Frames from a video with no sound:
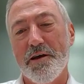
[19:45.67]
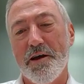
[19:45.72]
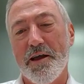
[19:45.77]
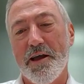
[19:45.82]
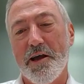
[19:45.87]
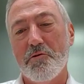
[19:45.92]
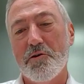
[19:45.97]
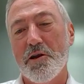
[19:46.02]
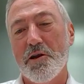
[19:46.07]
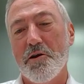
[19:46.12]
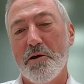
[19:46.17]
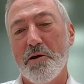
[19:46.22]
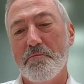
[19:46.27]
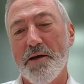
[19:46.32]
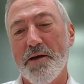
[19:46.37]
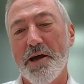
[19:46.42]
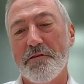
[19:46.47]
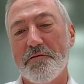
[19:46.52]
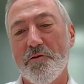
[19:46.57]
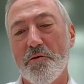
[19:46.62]
alkaline
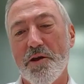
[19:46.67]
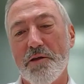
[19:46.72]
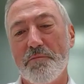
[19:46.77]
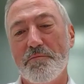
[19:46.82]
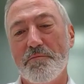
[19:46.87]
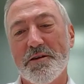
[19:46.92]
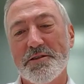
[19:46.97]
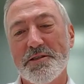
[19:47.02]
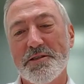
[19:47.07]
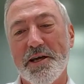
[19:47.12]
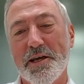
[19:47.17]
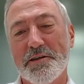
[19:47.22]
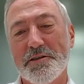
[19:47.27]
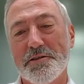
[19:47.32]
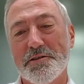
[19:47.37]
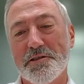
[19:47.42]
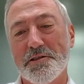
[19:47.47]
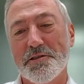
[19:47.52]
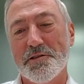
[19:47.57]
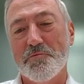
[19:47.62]
battery
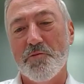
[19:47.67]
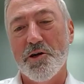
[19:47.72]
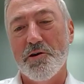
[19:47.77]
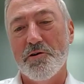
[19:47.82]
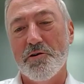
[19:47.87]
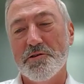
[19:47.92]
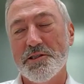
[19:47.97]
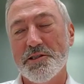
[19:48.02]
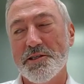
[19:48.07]
sectors as well.